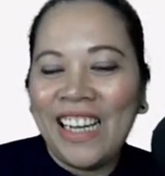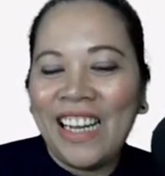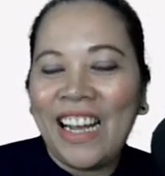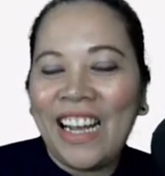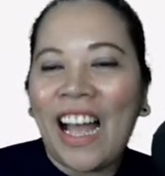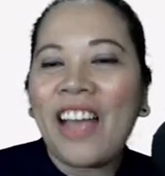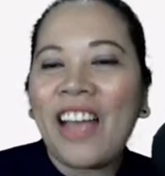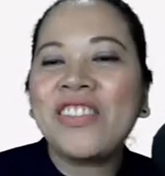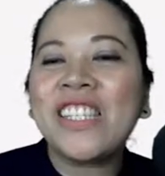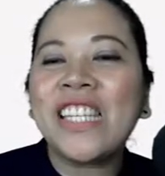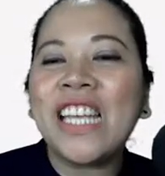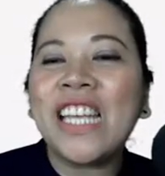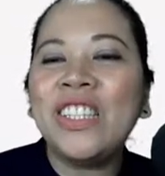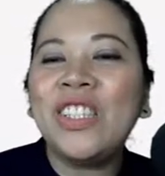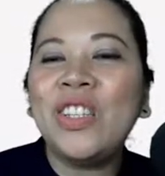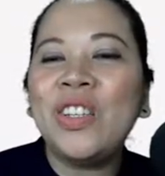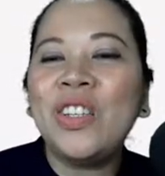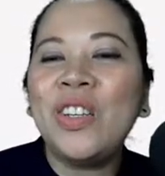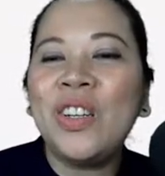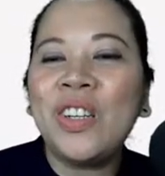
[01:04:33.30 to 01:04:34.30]
I've sent
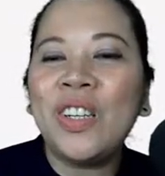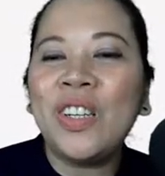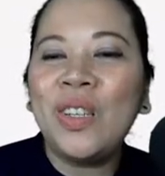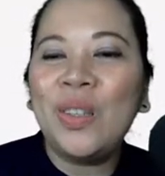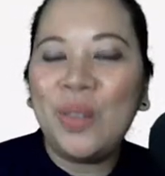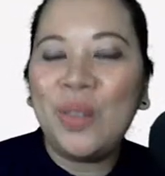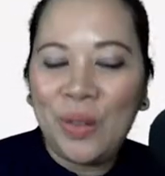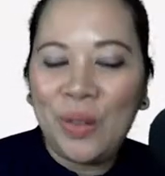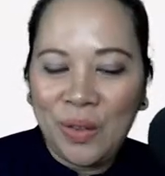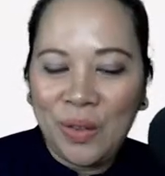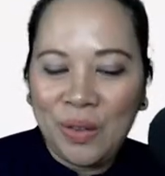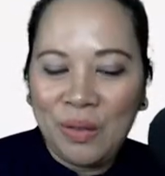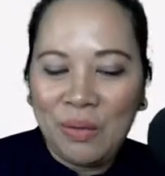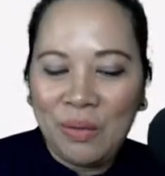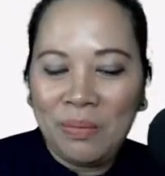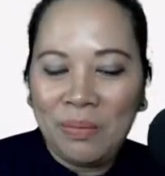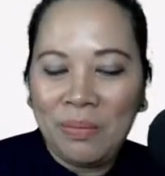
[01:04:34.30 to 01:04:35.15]
you your load.